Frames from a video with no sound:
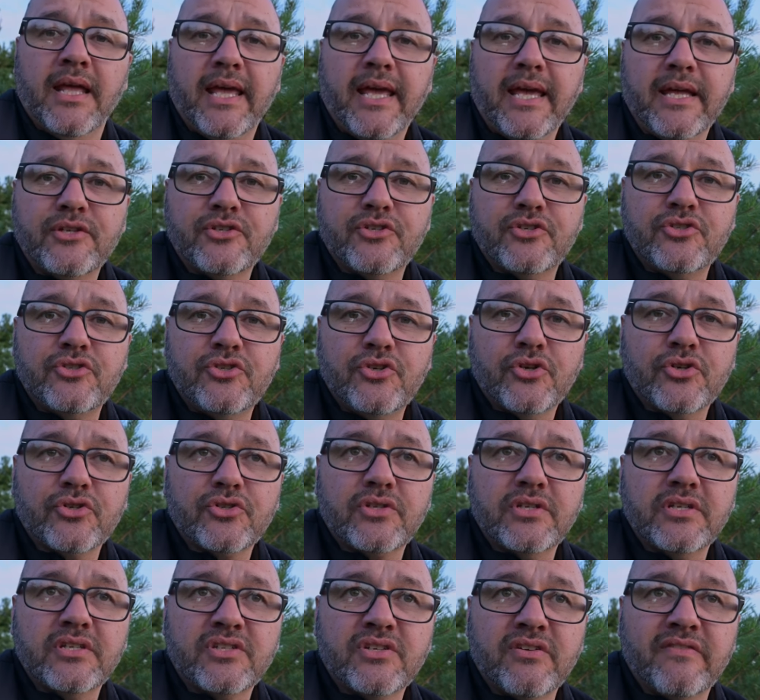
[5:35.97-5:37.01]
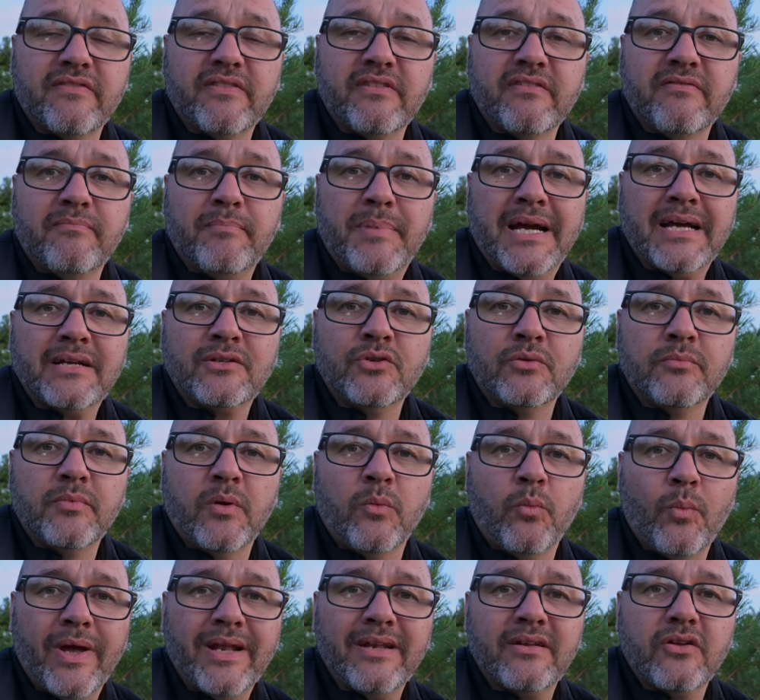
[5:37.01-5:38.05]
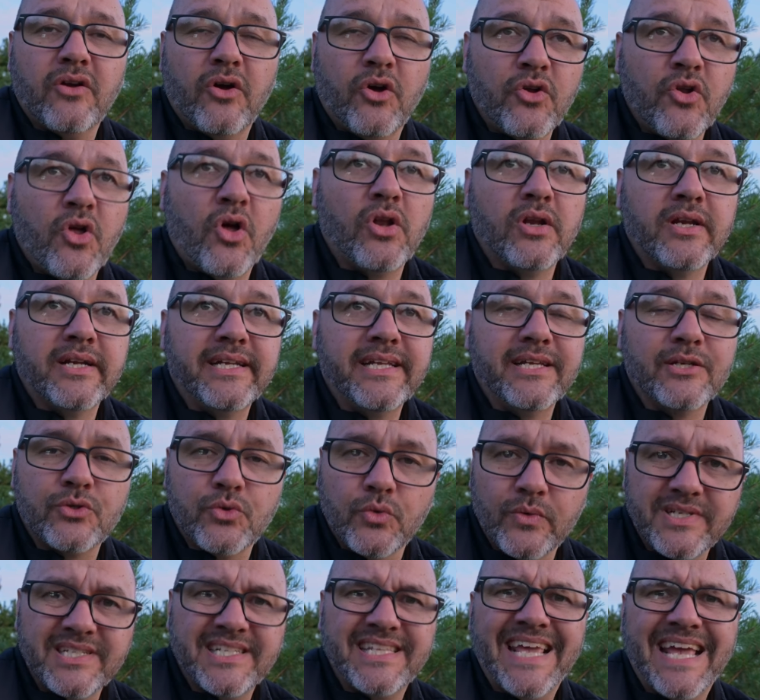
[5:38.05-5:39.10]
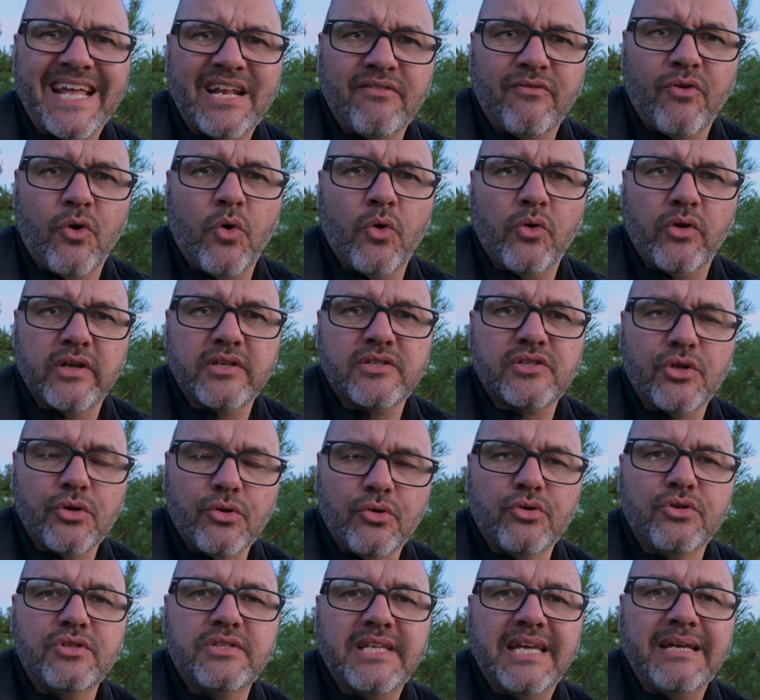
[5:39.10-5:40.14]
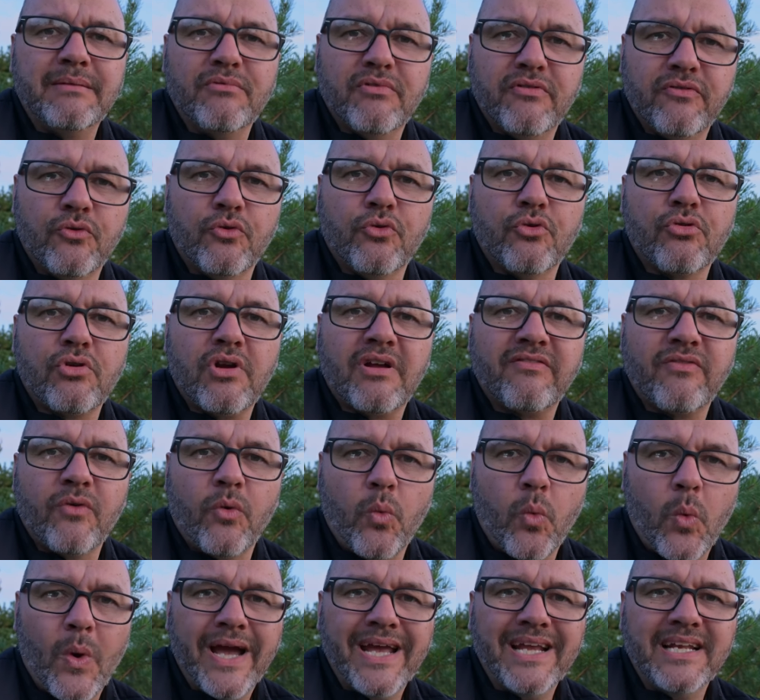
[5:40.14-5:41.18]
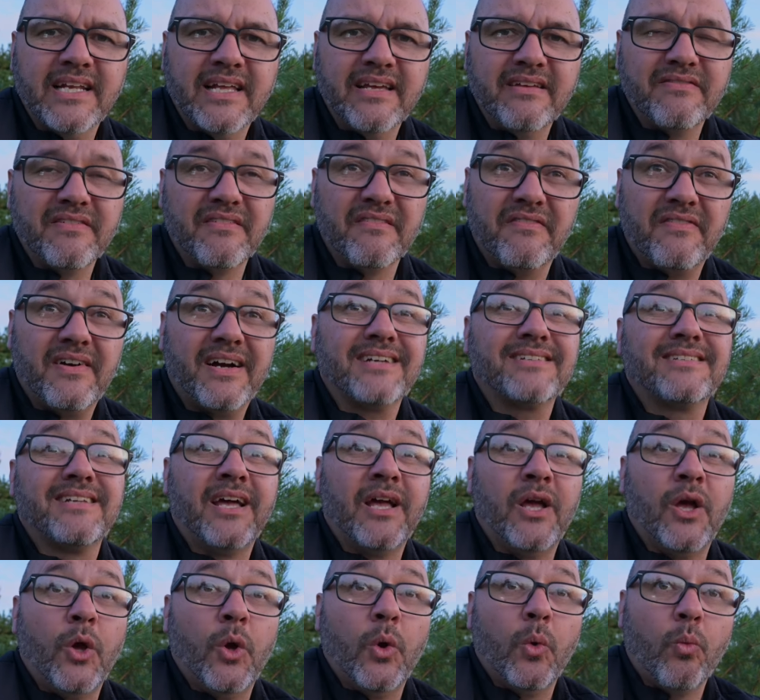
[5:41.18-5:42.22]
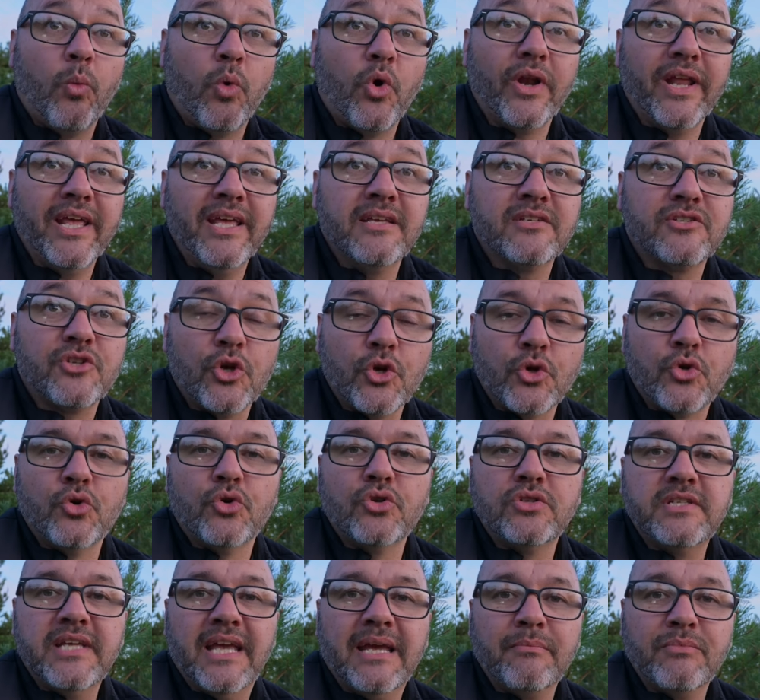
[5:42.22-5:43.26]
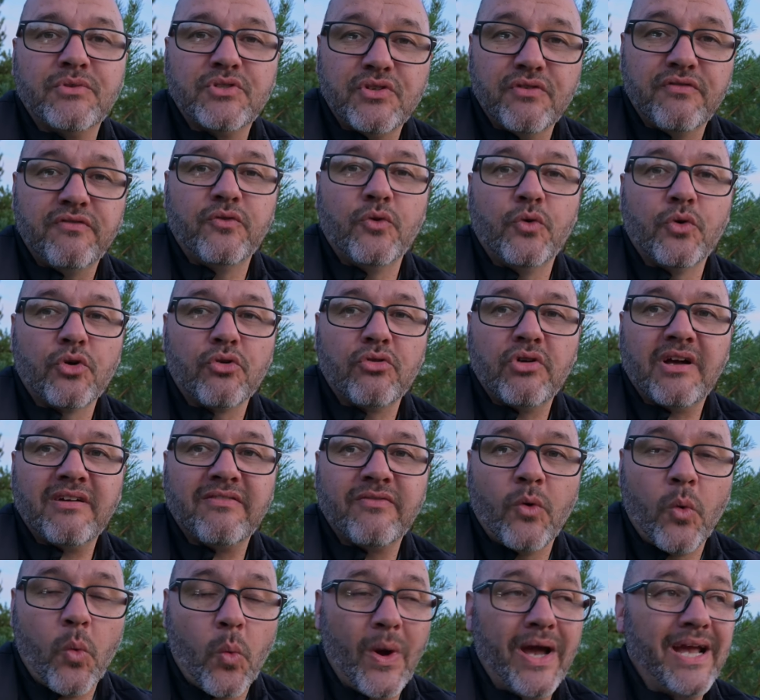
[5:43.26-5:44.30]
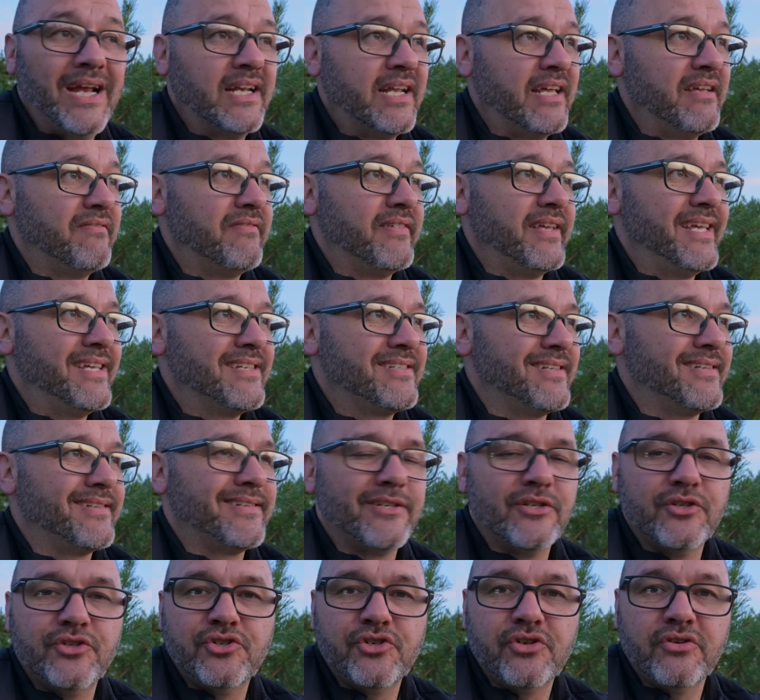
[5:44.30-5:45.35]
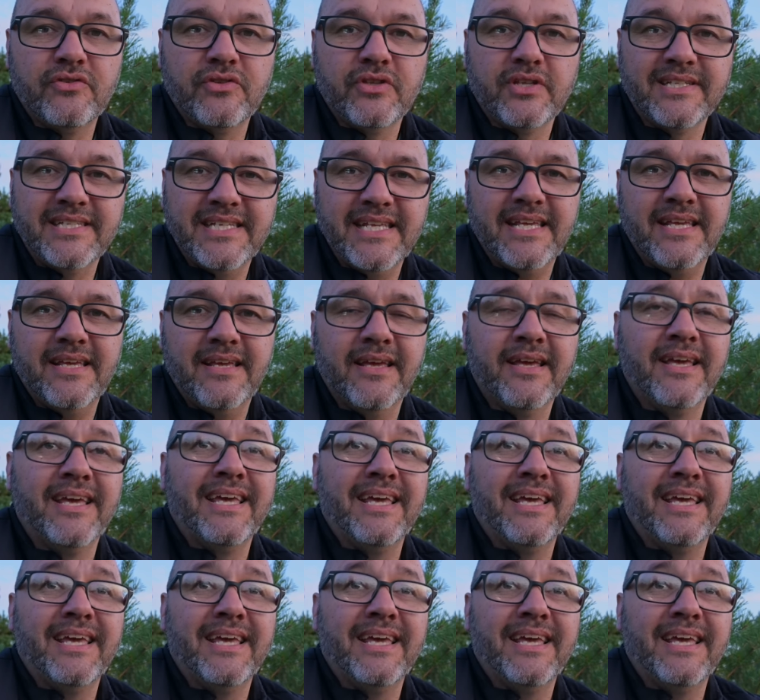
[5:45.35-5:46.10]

It's just as if they've packed up and went on holiday. So is the end of August a good time to photograph wildlife? In fact, what is a good time to photograph wildlife? Is it during the day,